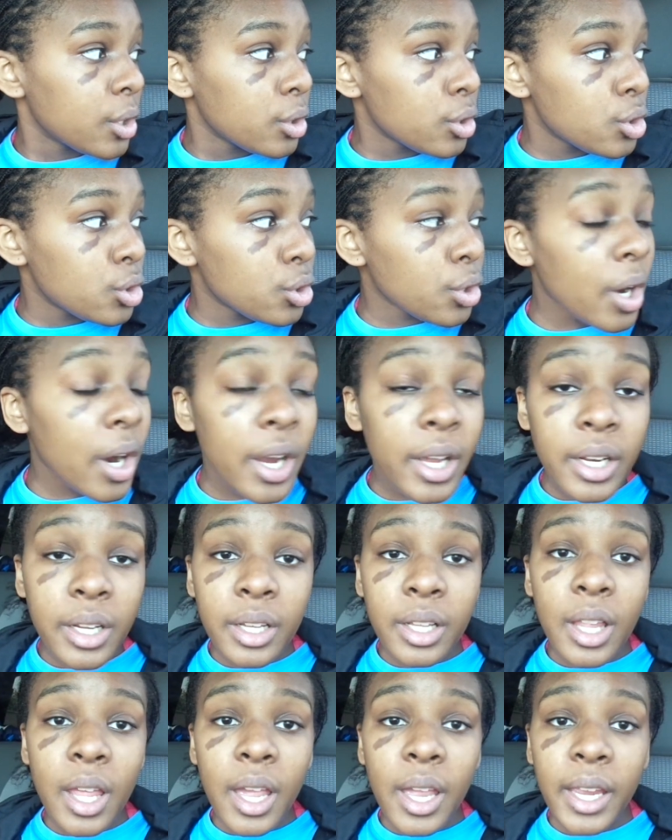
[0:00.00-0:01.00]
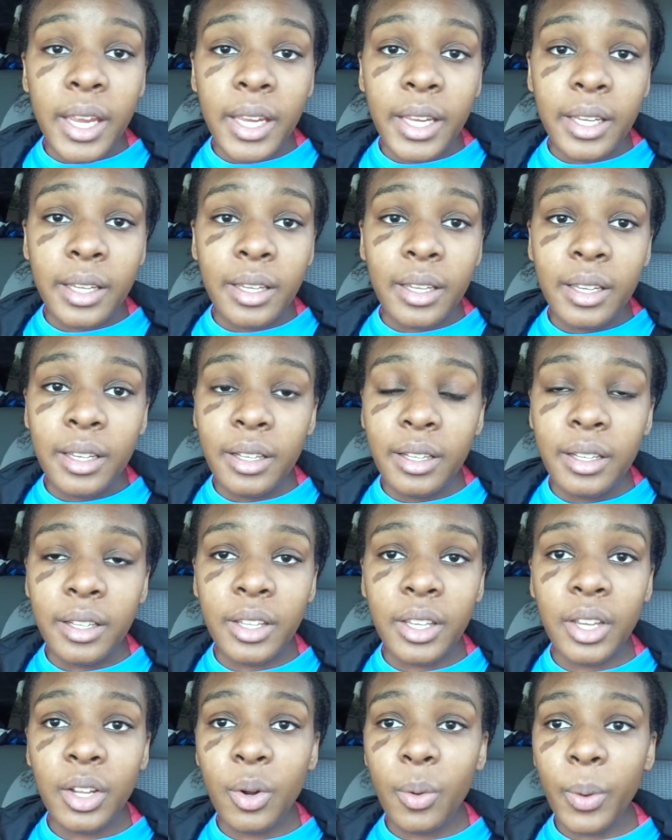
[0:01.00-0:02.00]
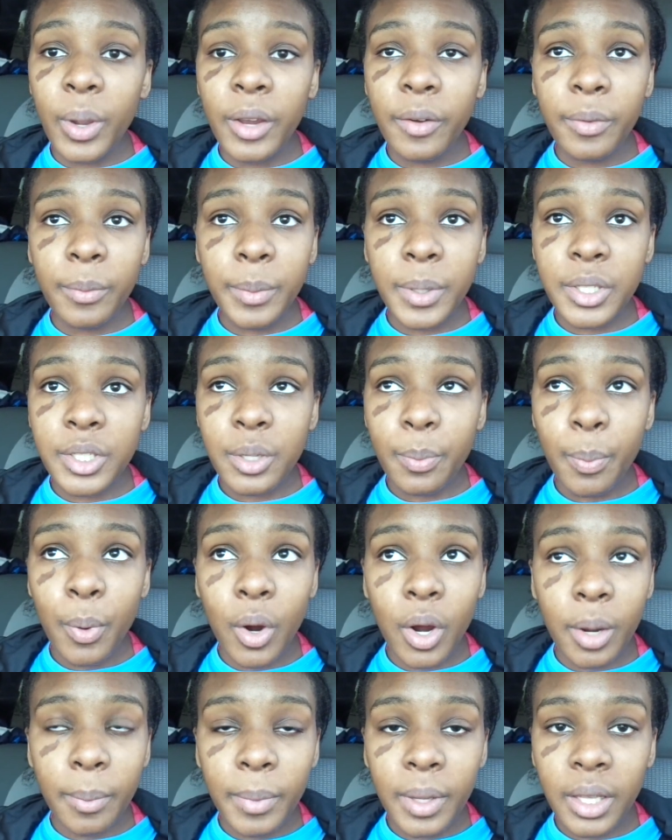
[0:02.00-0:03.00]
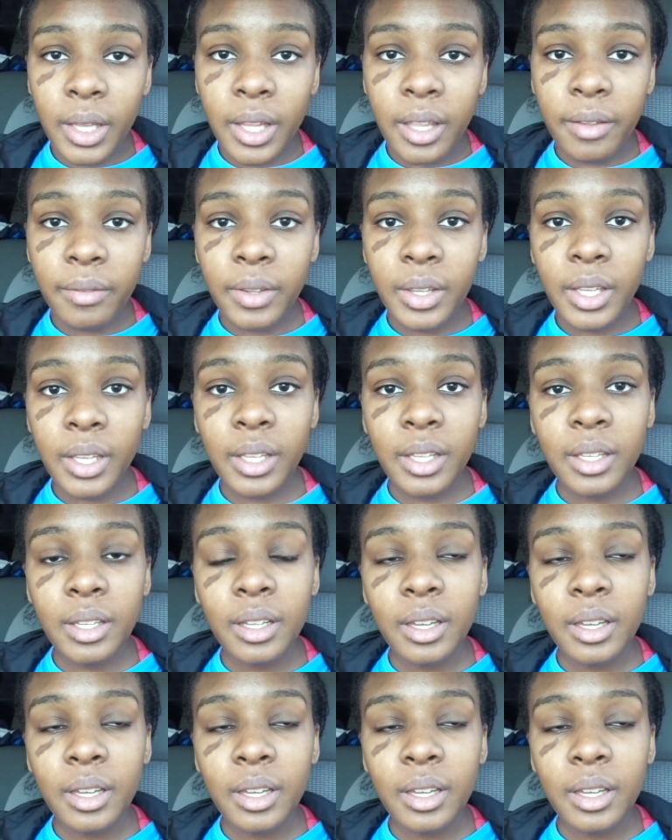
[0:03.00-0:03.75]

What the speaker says: try to like get away from this apartment living.